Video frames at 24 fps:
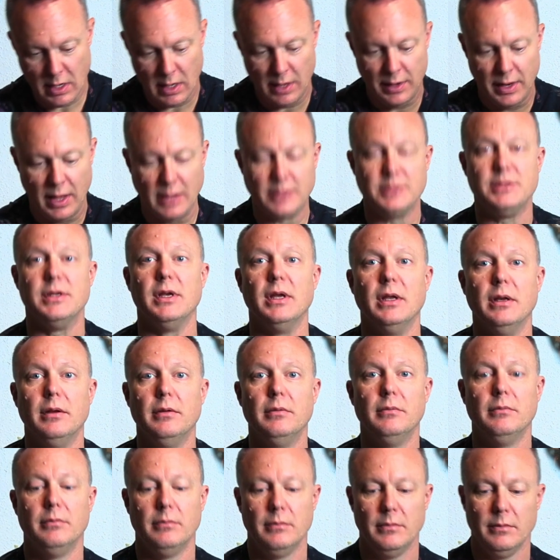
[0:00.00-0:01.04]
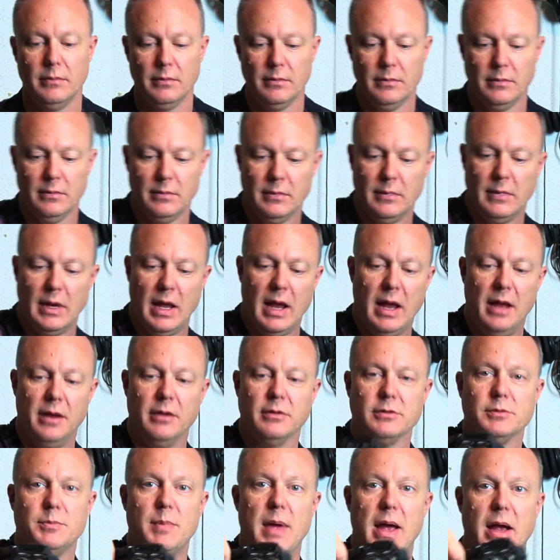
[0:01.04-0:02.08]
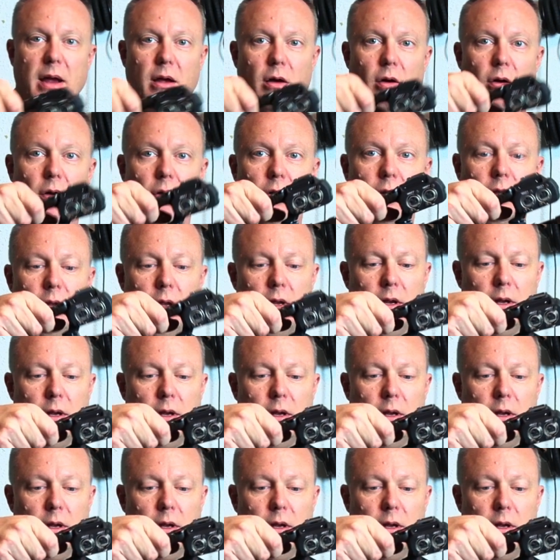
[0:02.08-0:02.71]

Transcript: And that's it. The handle's back on.